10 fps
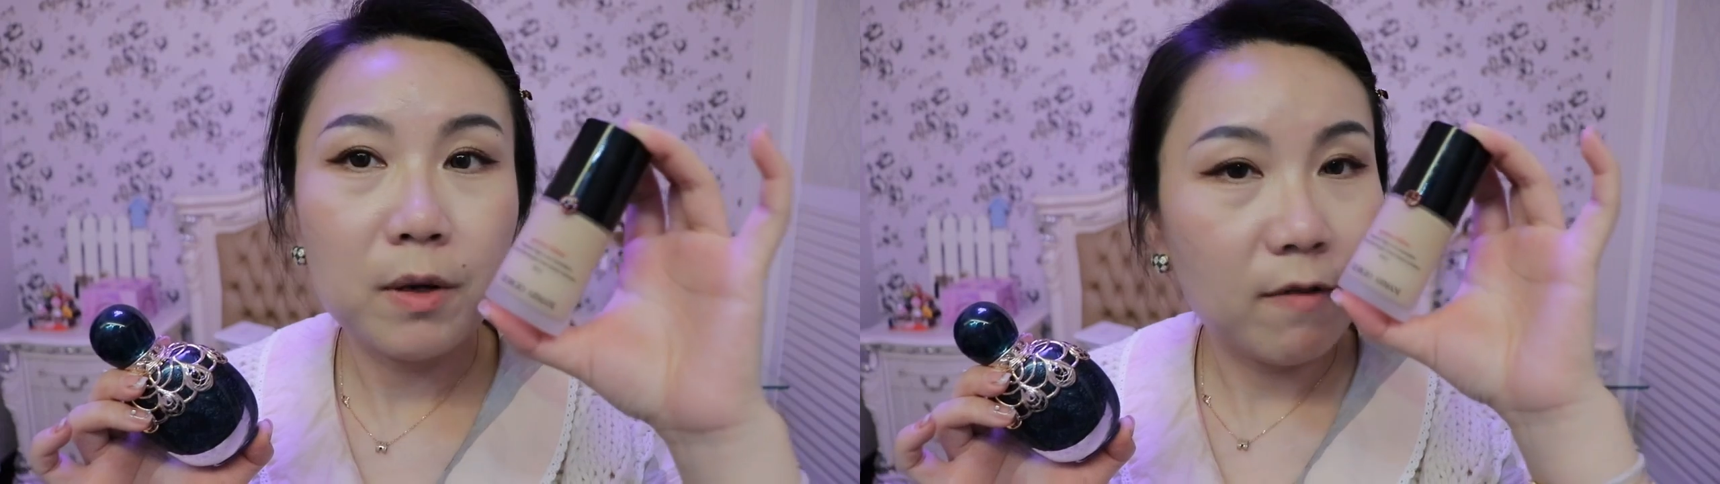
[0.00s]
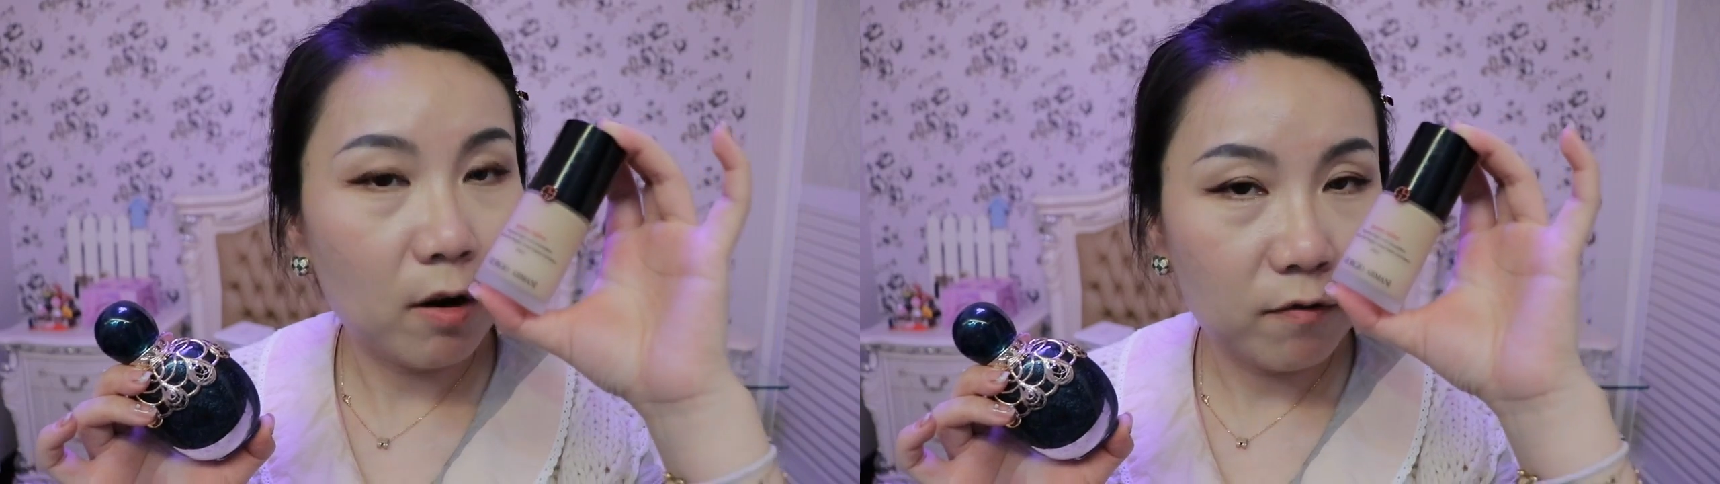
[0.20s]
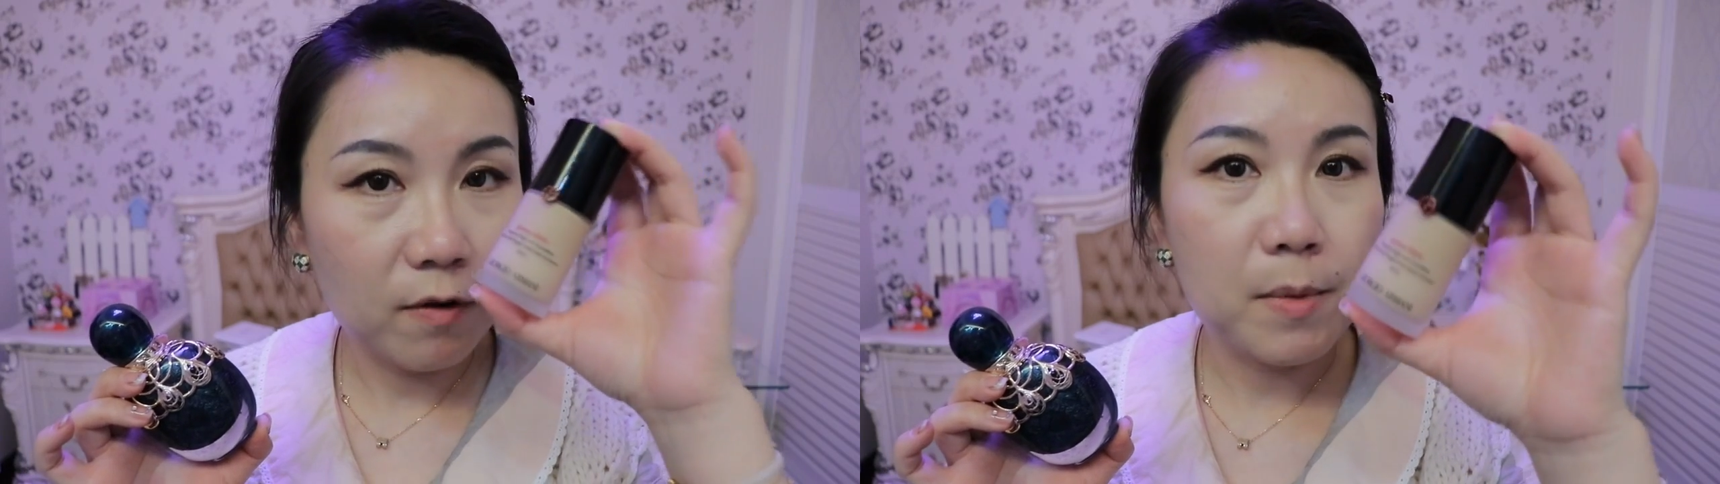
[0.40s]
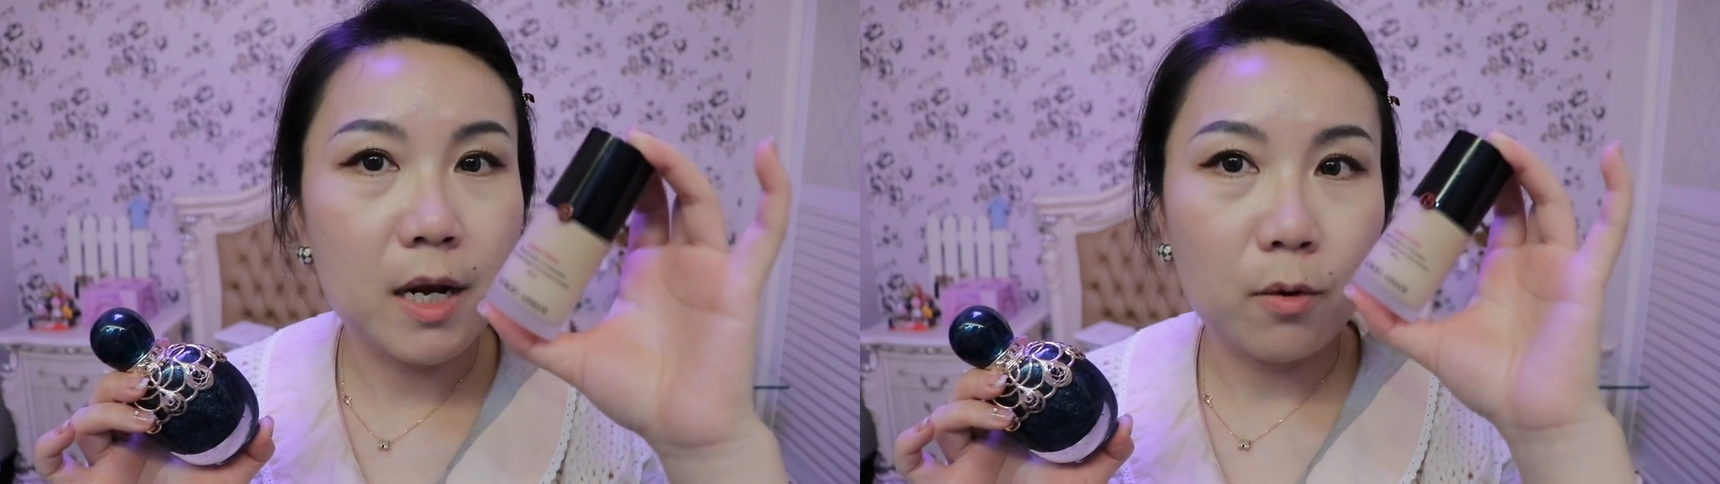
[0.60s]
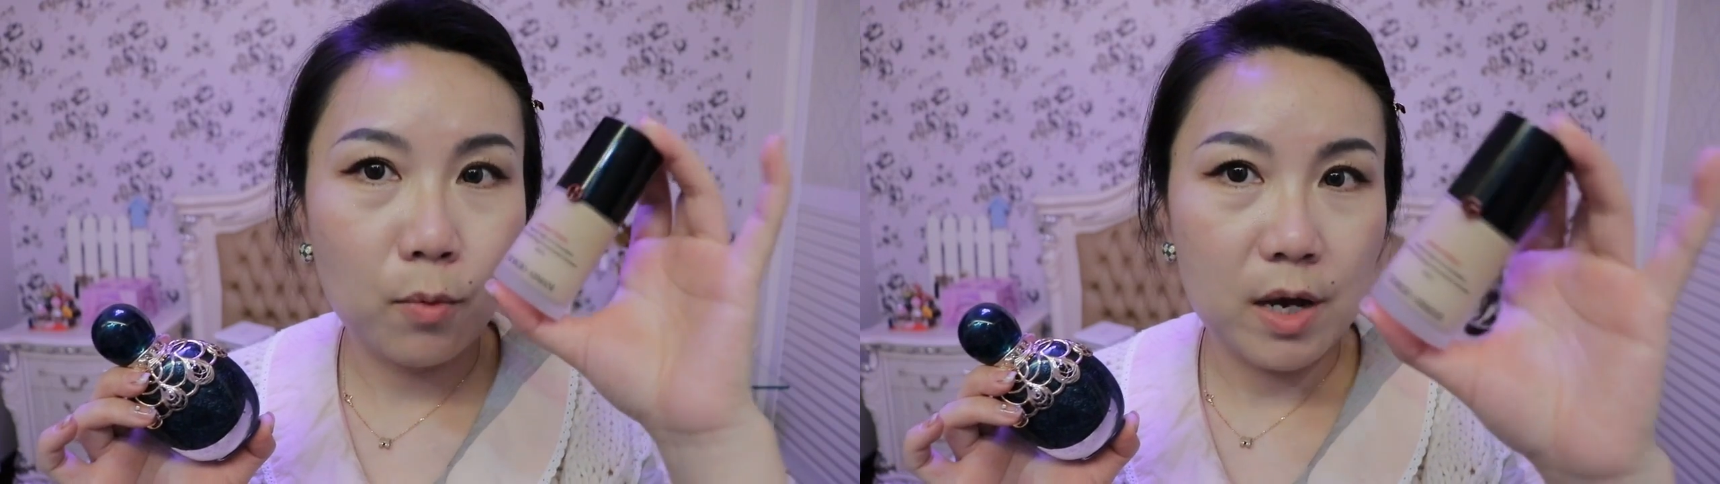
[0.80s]
very
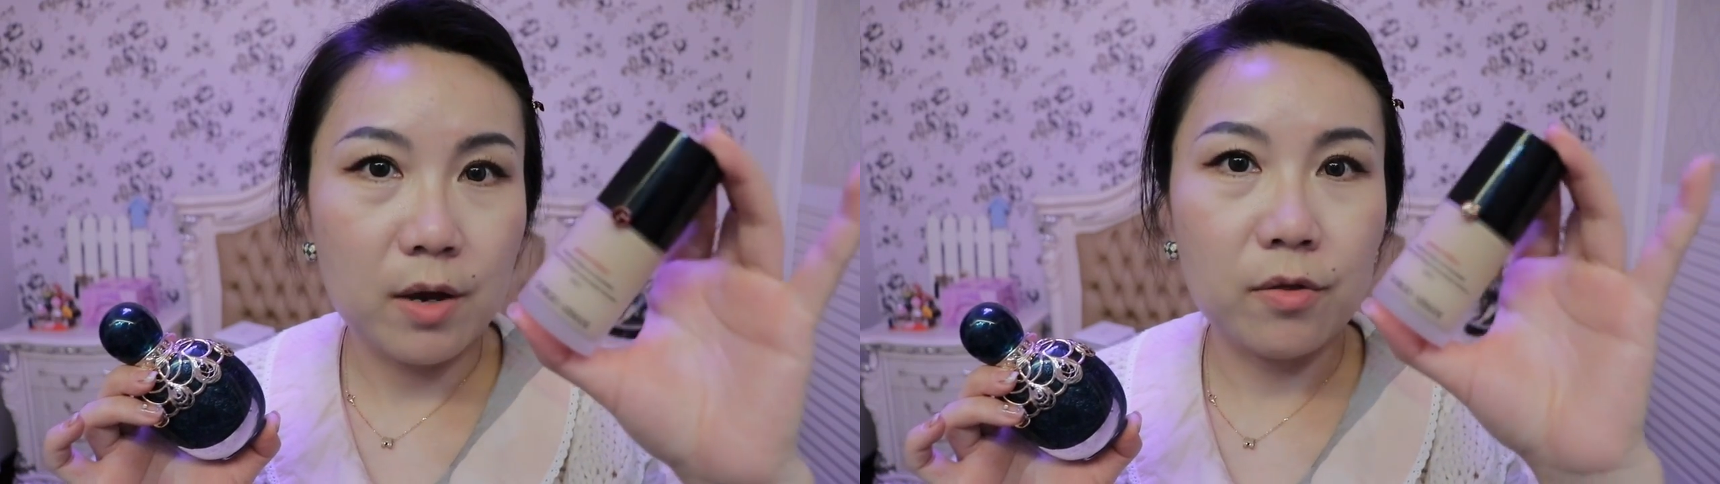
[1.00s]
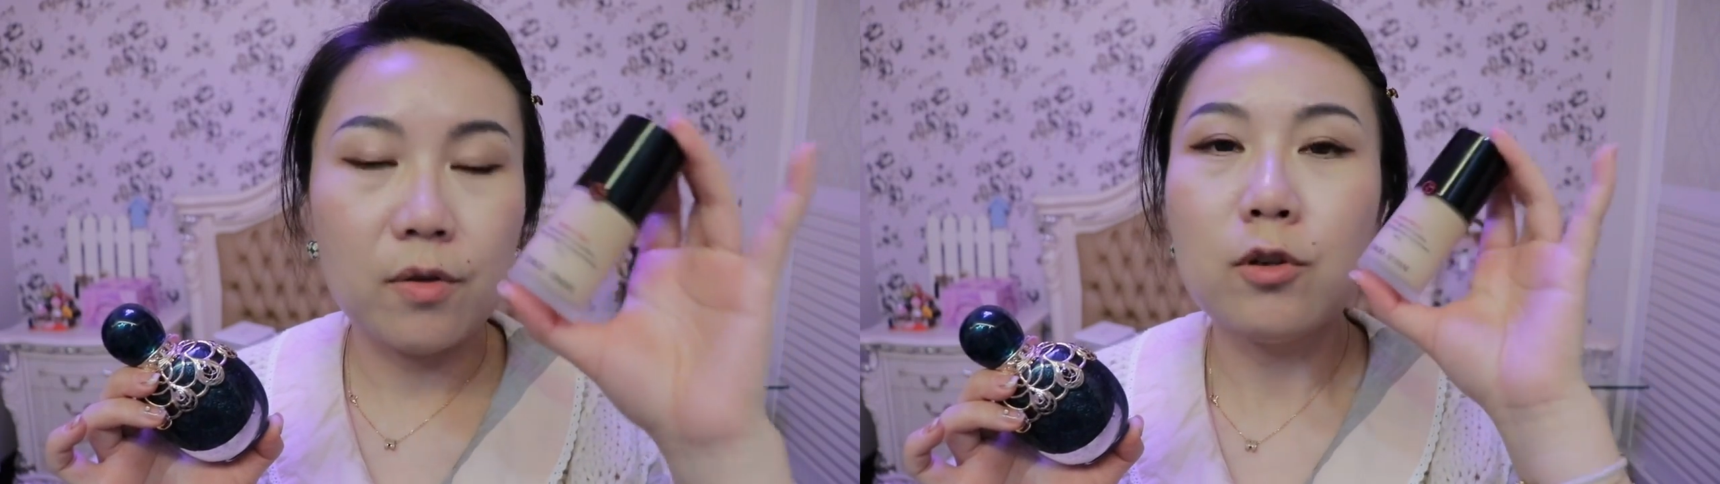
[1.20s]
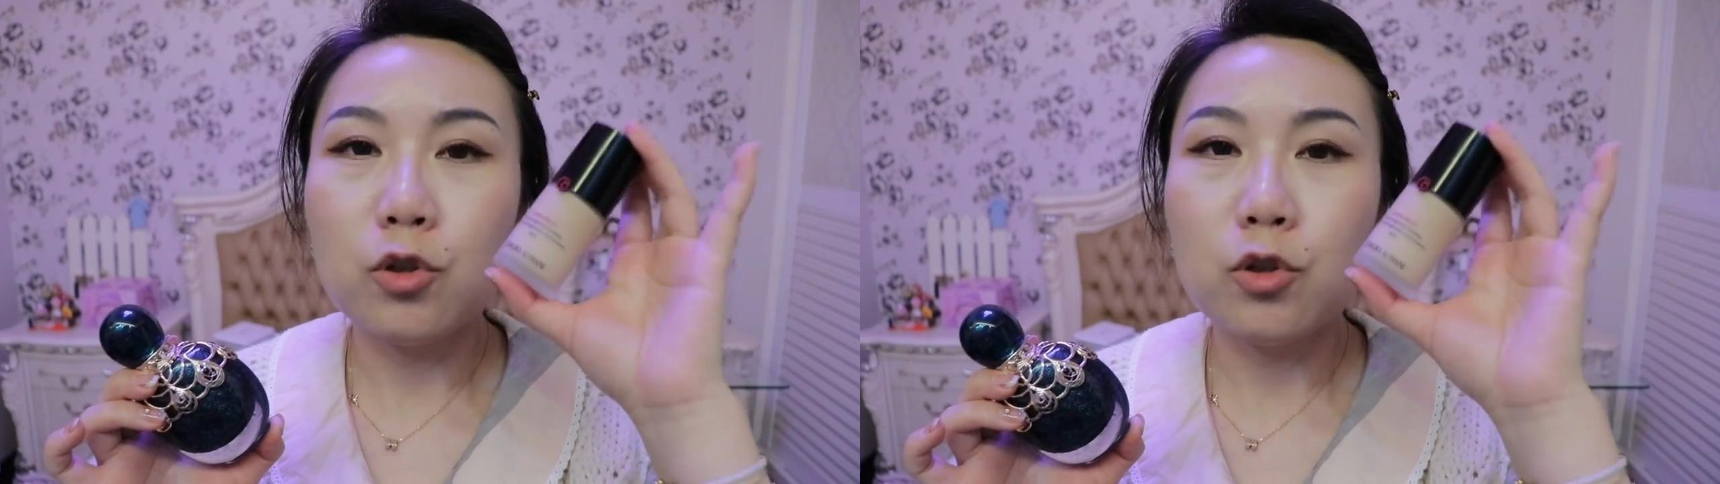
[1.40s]
familiar with